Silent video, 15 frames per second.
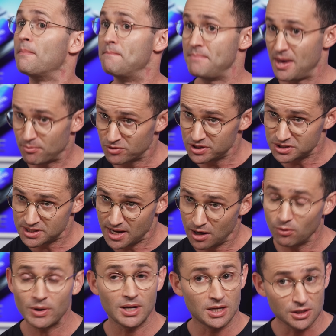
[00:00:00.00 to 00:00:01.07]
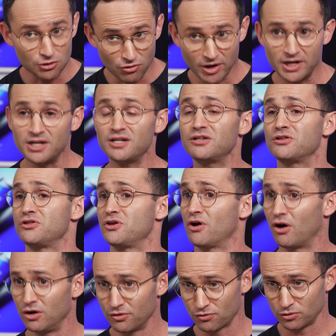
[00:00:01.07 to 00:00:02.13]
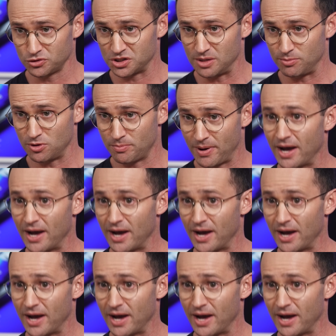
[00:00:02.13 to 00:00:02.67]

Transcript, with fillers: Memory is now integrated into the overall C P U